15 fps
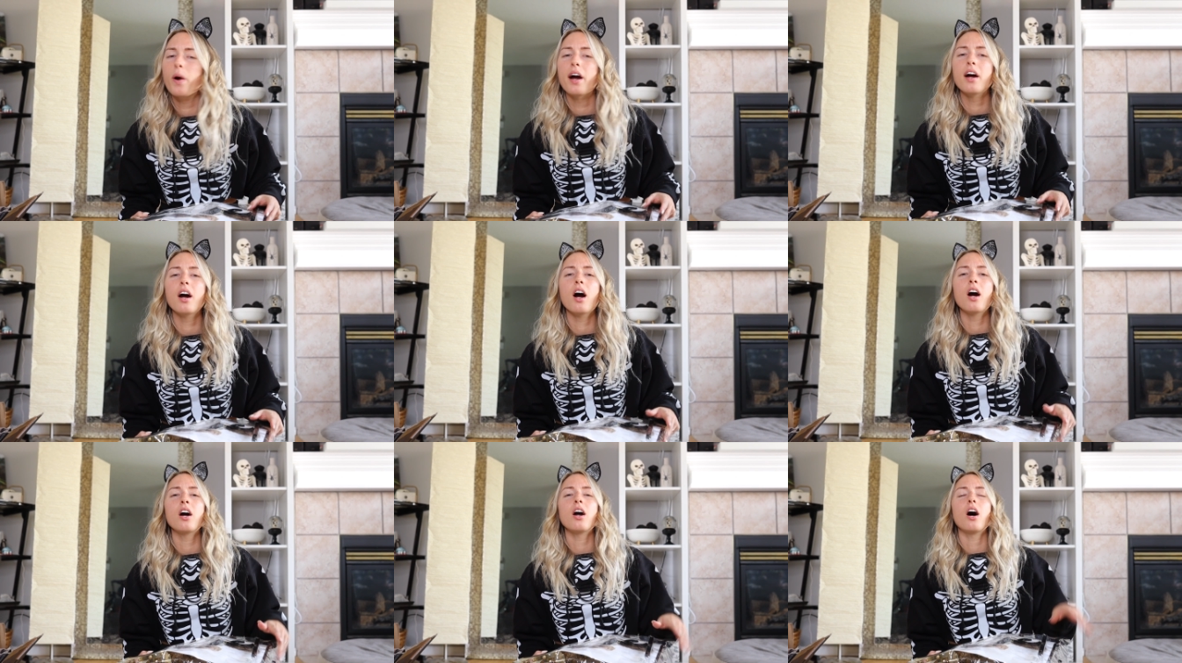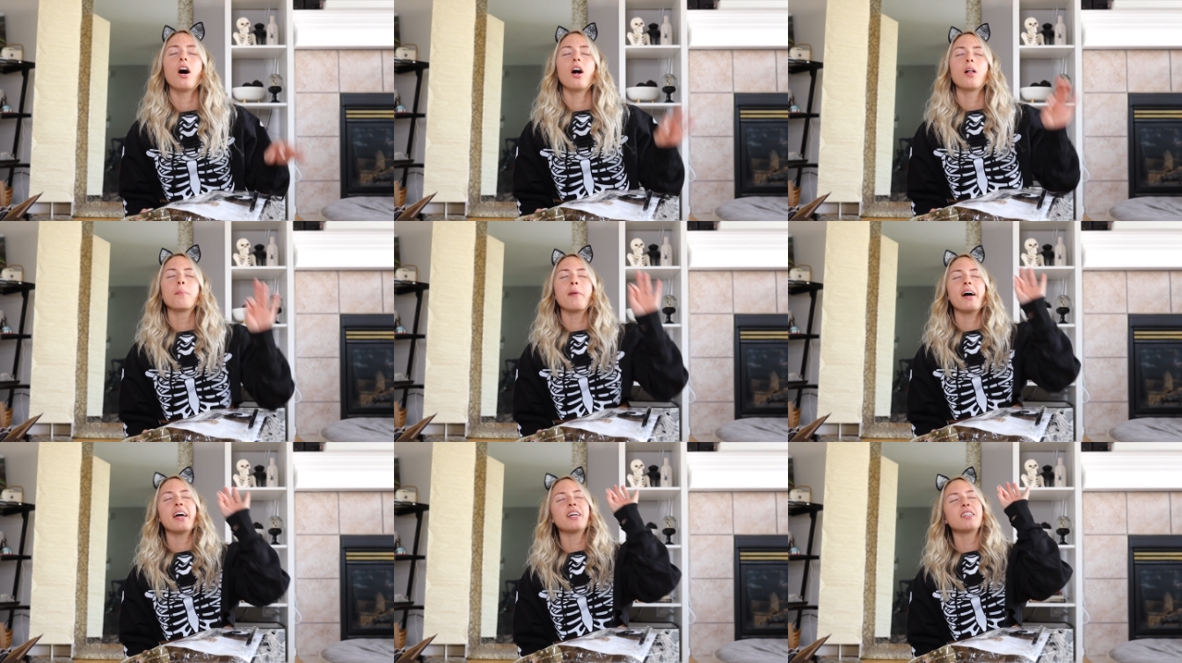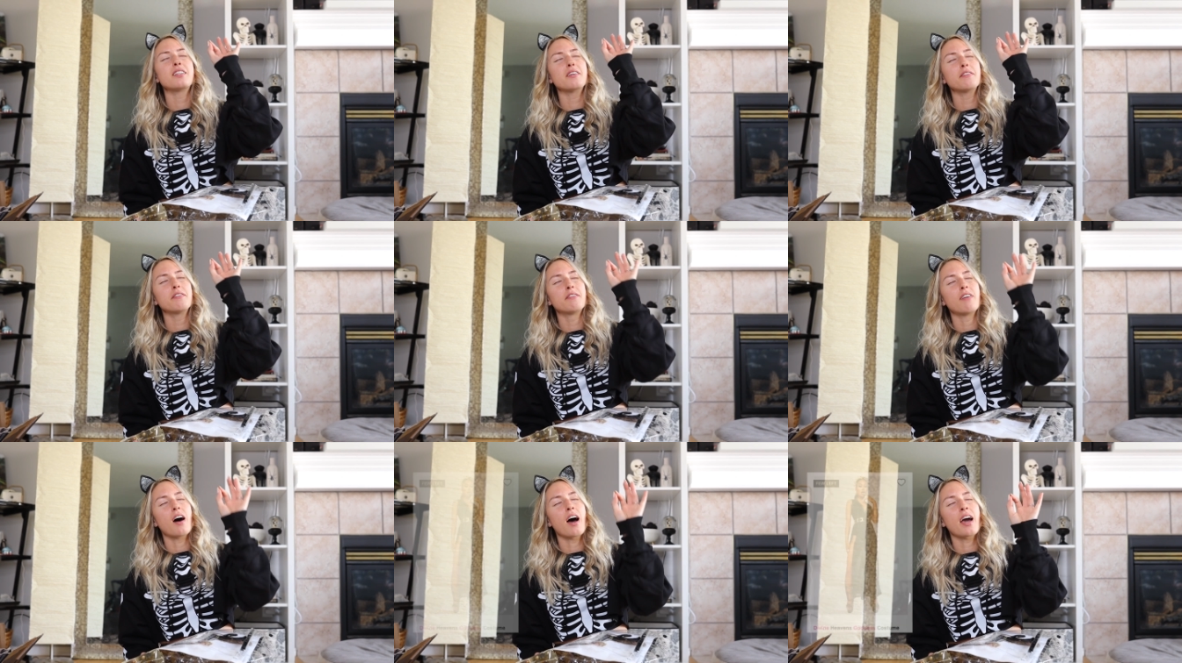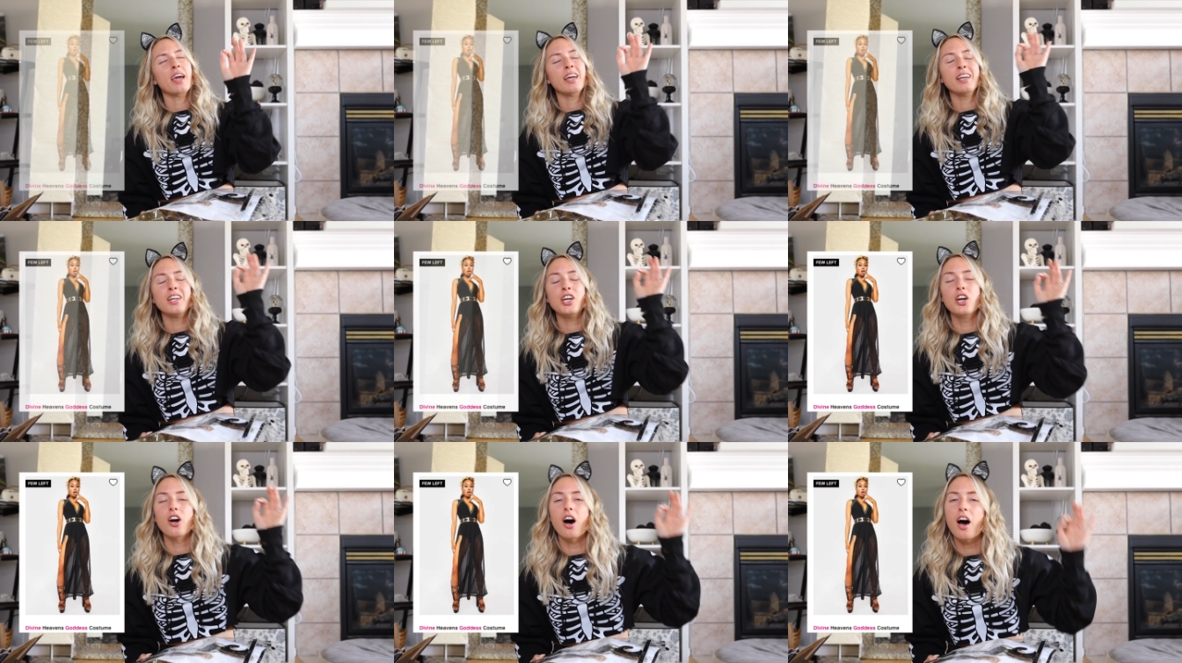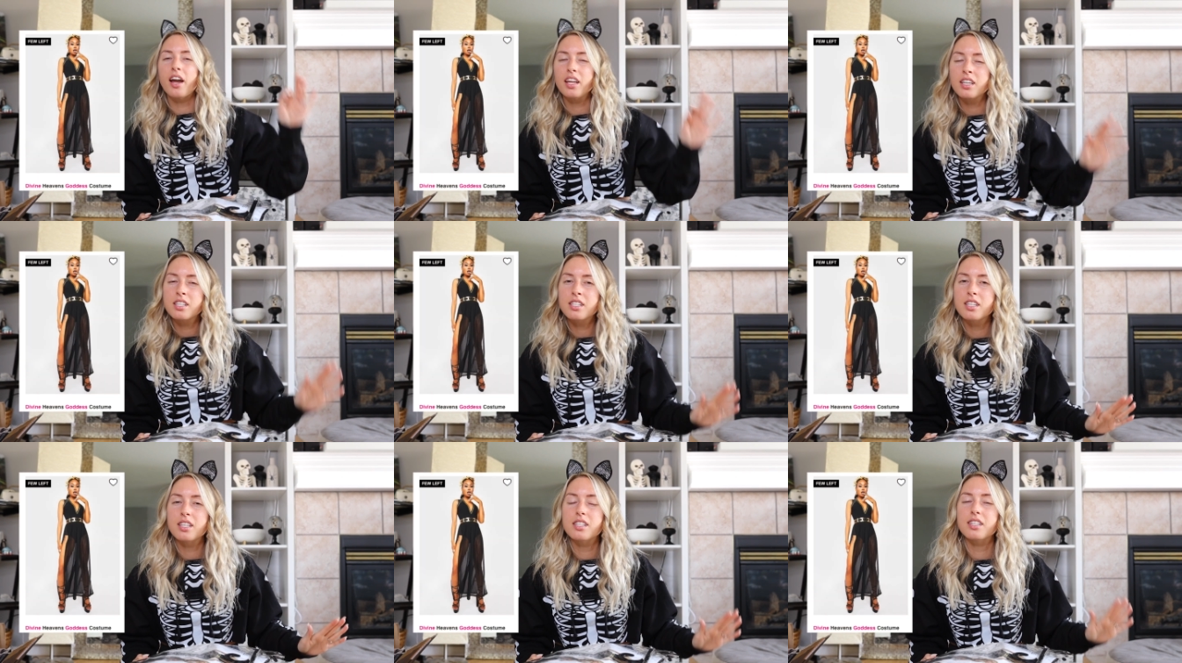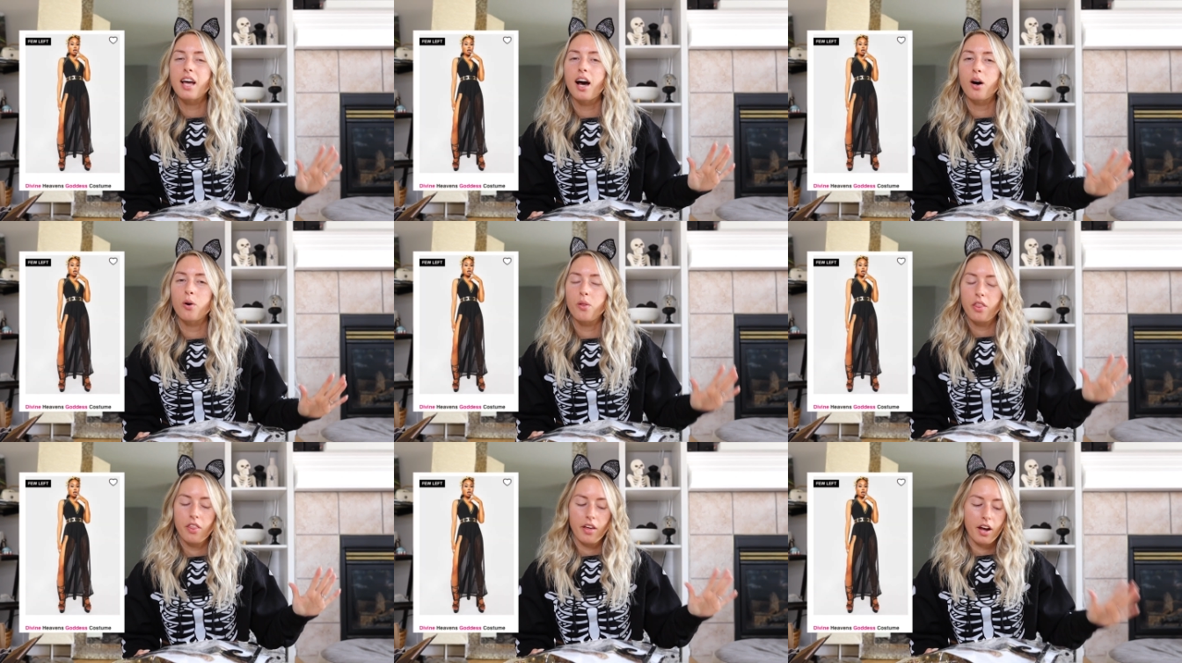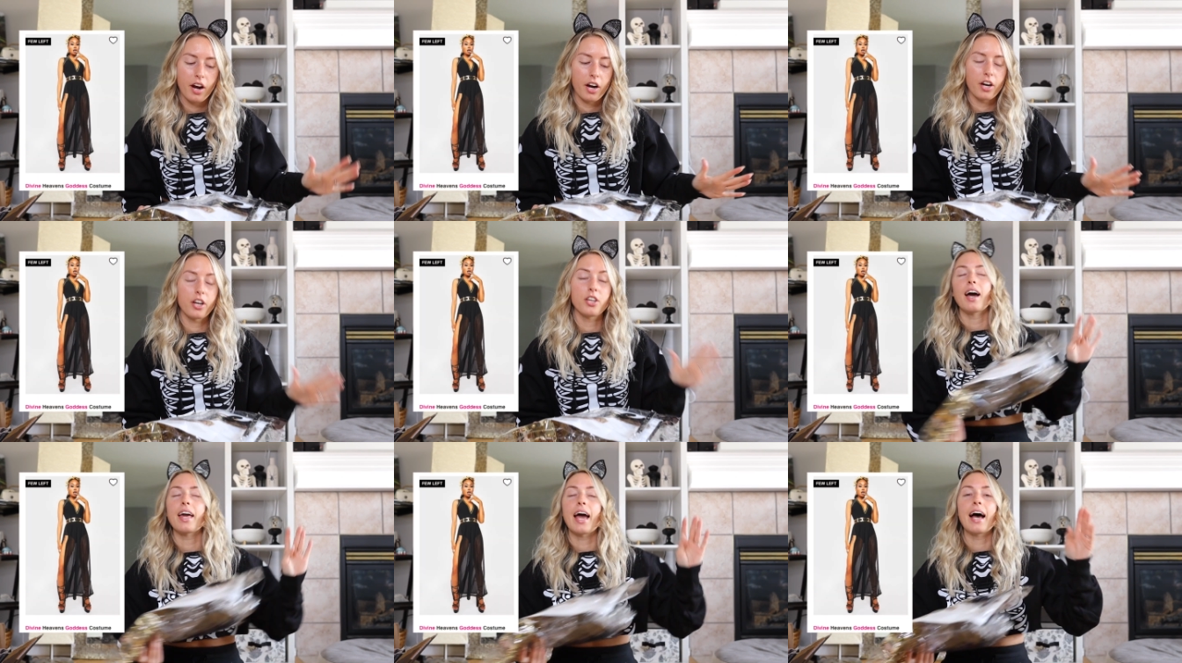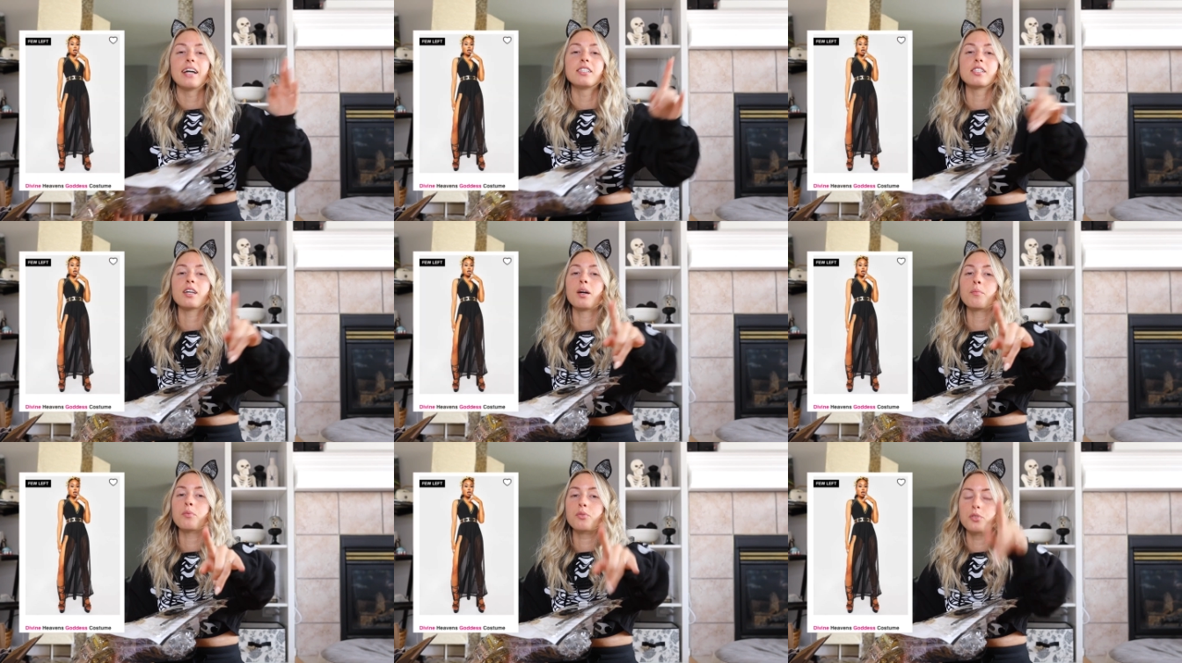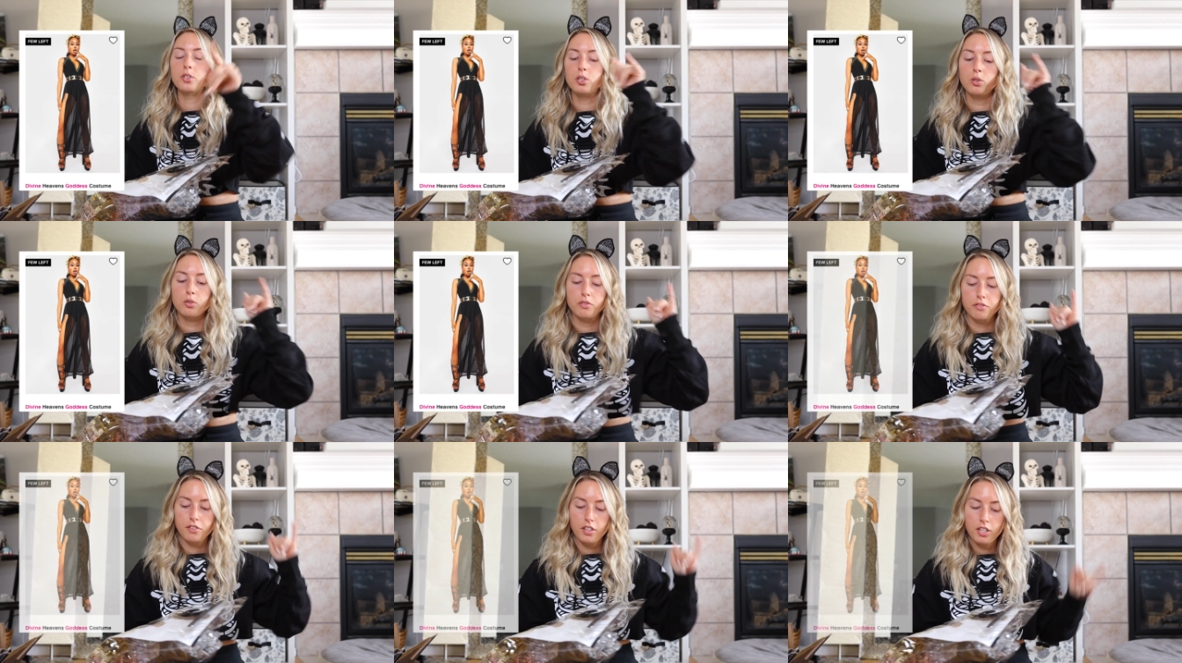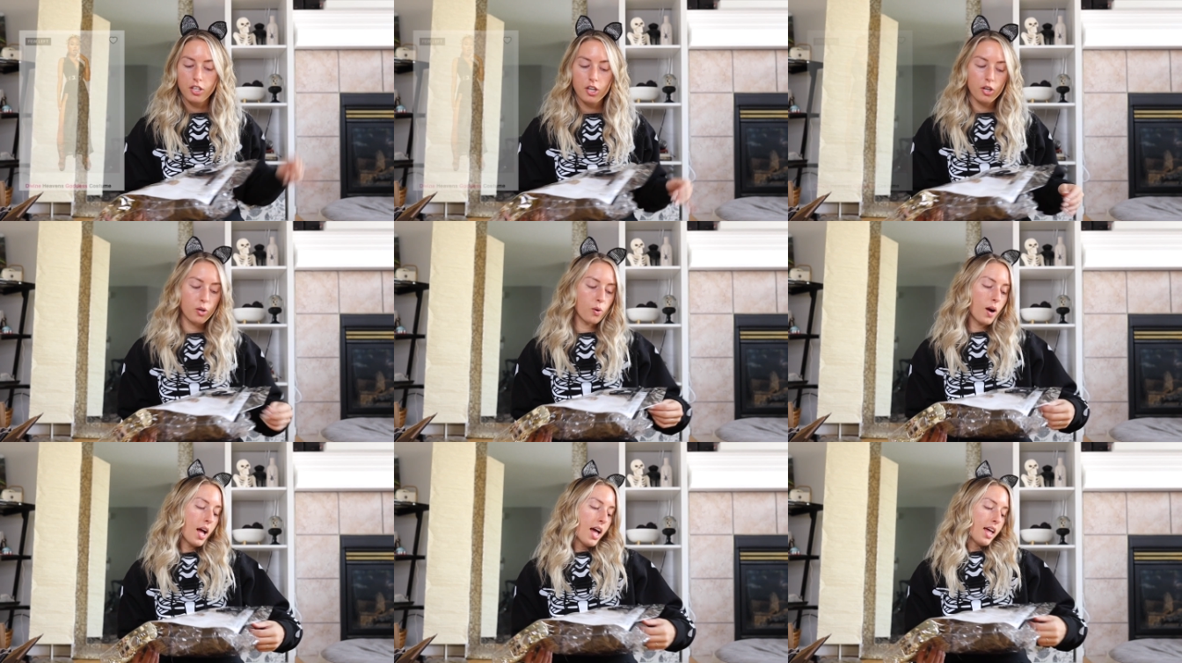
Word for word: where are all my divine goddesses out there? I had to come through for you.